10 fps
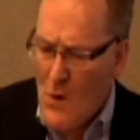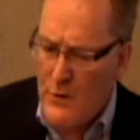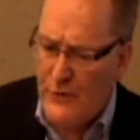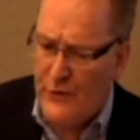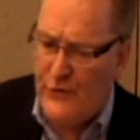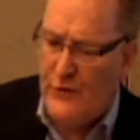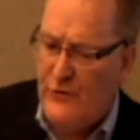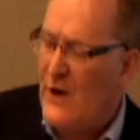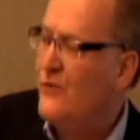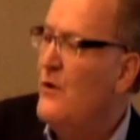or just
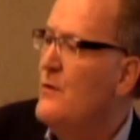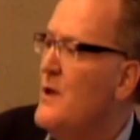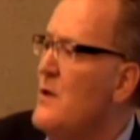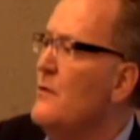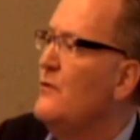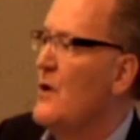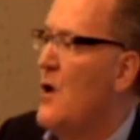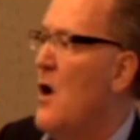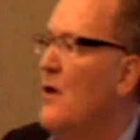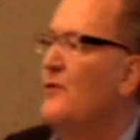suggests to you that you
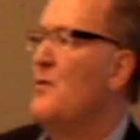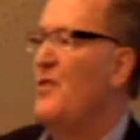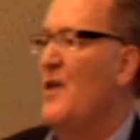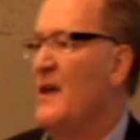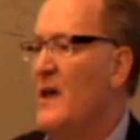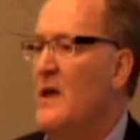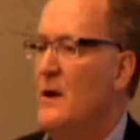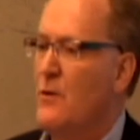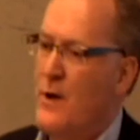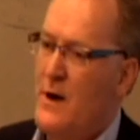should also think
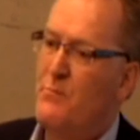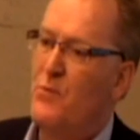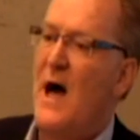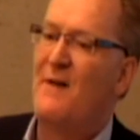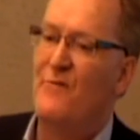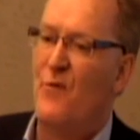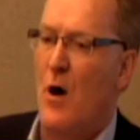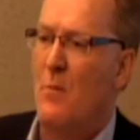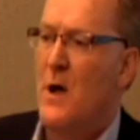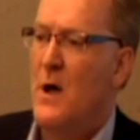integrated
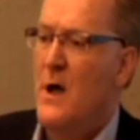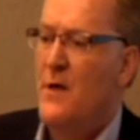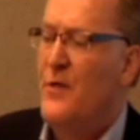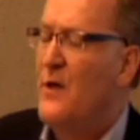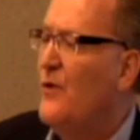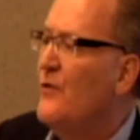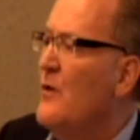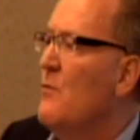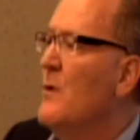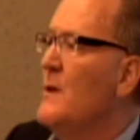platform. This
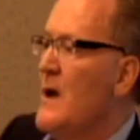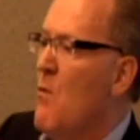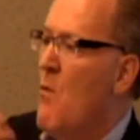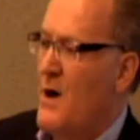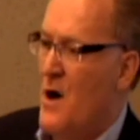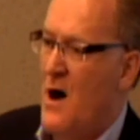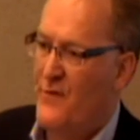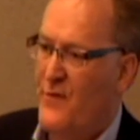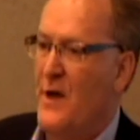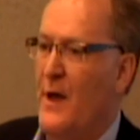isn't really a
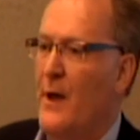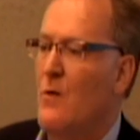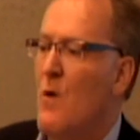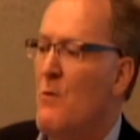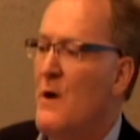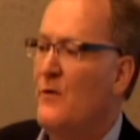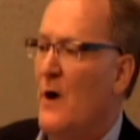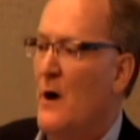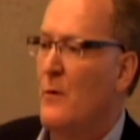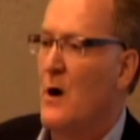one-off thing. When we
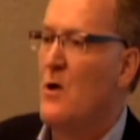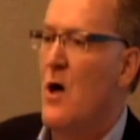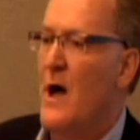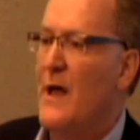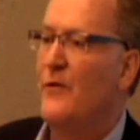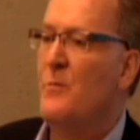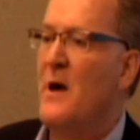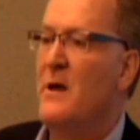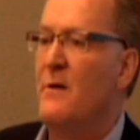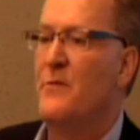talk to our clients,
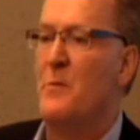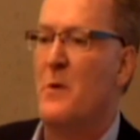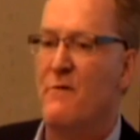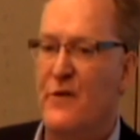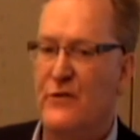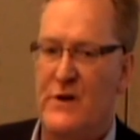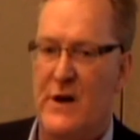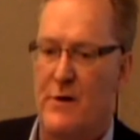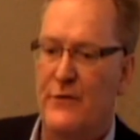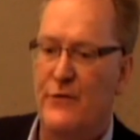many of them are
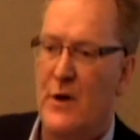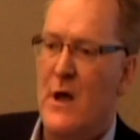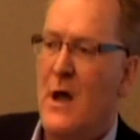visionaries,